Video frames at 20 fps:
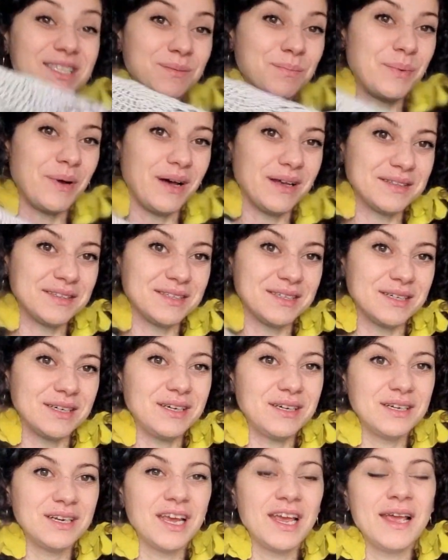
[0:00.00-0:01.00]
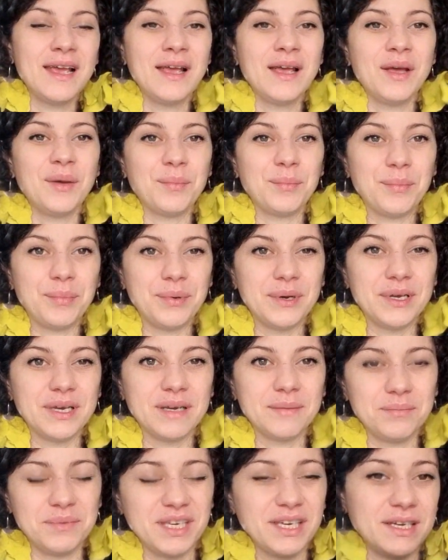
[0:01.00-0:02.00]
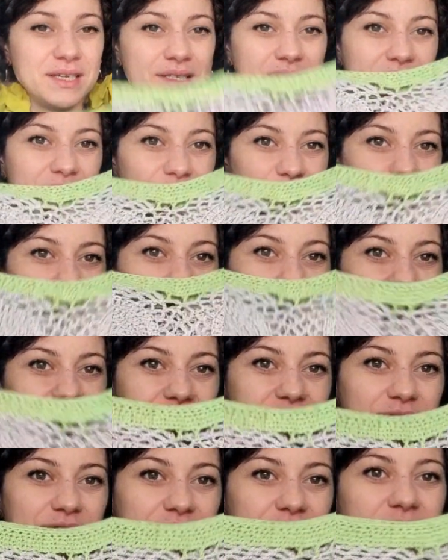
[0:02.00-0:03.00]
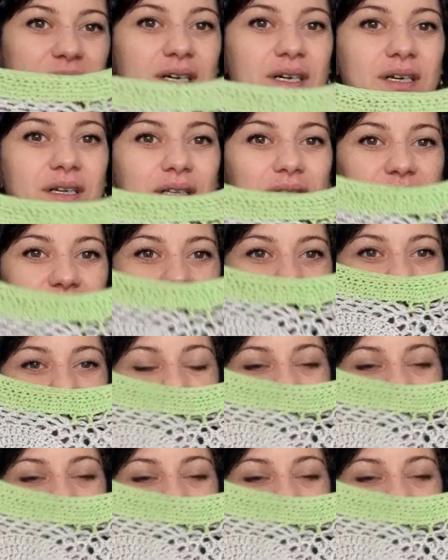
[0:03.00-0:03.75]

pattern, but because it would be difficult to